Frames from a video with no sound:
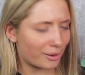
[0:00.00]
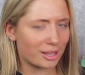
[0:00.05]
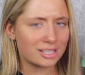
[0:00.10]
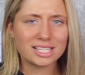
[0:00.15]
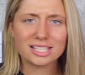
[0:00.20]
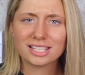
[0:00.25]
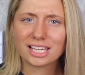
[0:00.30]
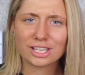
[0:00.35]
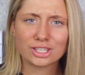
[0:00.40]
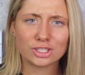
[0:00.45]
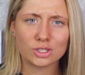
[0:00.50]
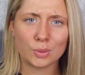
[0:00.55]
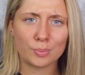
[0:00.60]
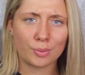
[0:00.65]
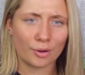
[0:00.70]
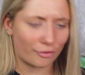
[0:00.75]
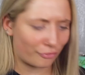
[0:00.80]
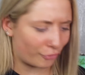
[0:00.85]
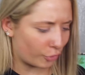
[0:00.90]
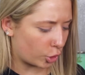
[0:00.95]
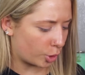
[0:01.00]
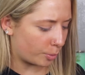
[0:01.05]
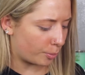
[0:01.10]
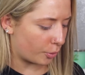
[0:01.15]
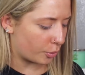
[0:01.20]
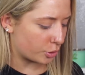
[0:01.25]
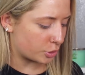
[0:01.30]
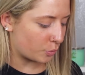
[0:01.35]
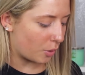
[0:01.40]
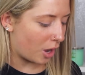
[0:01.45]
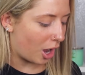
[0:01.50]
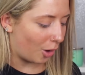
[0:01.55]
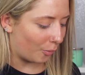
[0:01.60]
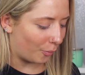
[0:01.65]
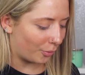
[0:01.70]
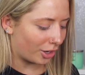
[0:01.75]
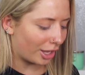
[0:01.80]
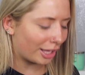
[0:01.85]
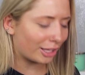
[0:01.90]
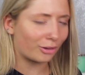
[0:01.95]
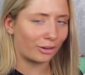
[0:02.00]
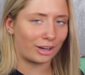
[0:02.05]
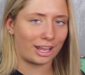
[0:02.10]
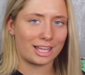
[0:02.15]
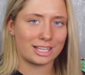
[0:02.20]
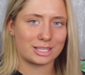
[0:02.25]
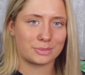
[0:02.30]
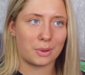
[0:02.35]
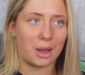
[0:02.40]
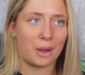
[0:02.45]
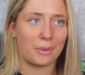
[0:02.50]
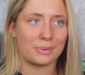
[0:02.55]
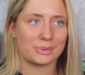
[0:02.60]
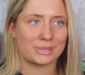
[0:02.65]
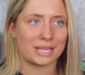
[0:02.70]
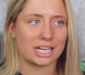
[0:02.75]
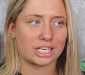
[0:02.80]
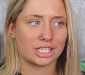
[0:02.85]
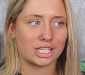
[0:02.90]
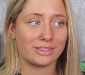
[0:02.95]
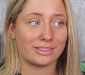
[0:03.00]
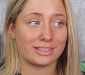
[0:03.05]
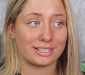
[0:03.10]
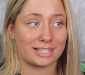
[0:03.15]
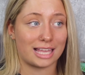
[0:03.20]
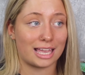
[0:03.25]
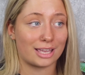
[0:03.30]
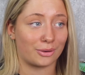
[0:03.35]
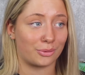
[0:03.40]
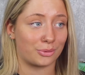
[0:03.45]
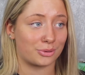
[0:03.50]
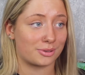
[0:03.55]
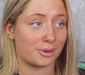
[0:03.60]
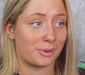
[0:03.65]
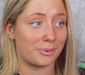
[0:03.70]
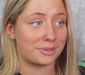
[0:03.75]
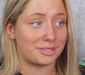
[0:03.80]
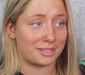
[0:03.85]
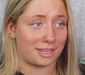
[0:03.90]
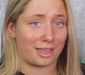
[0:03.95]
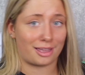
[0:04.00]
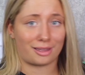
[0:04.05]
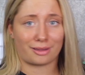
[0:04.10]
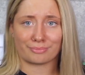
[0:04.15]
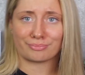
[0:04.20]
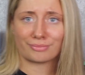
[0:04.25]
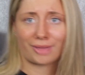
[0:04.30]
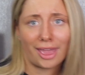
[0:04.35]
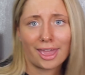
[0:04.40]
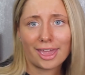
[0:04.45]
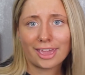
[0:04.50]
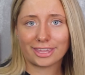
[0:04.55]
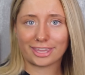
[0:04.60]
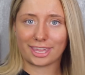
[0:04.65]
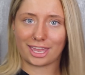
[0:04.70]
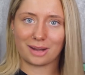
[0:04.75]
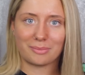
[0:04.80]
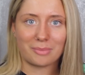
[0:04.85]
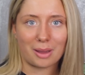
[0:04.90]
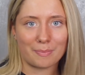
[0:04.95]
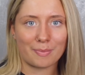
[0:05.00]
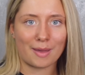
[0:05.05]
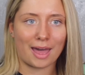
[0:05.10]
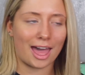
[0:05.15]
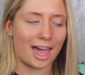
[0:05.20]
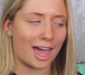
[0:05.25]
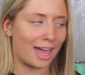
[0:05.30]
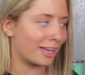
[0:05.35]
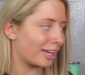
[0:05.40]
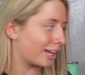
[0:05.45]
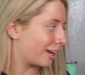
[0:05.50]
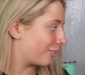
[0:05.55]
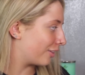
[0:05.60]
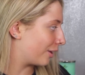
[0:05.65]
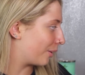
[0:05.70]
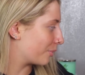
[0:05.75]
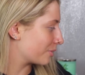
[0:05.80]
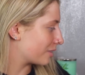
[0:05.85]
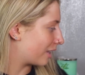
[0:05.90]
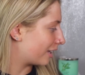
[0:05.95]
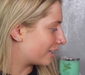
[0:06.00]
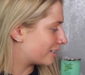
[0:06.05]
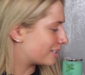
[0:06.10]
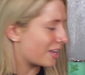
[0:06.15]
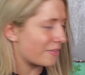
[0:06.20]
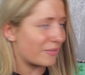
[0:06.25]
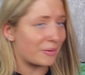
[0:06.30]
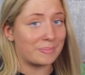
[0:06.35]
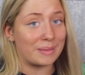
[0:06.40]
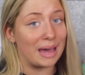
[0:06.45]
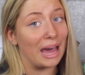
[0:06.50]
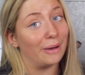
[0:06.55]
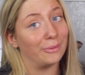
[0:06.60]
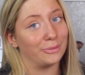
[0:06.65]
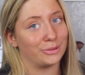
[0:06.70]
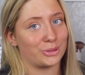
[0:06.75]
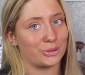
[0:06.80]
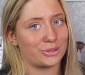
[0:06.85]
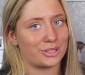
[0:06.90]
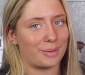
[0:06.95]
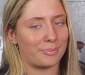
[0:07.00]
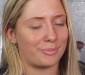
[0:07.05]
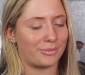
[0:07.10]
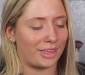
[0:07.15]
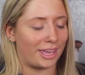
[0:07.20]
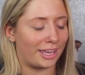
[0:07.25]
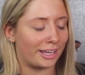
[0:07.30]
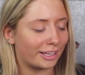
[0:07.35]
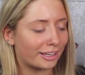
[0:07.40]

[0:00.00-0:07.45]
Plus it's like super affordable as well. When I got it as well, it was actually in the sale, so I was like, get in my bag, and I think it was like £7 or something.